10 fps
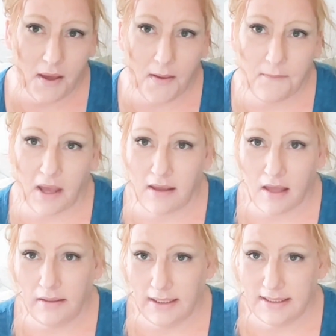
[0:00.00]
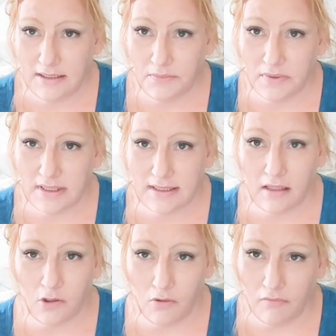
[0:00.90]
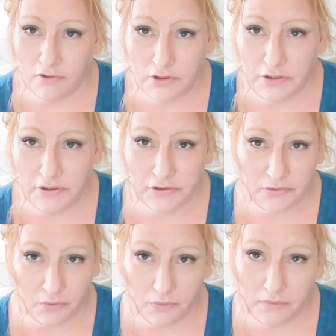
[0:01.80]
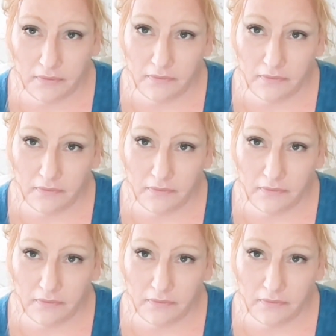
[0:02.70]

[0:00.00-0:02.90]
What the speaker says: My youngest was a little over 2 years old,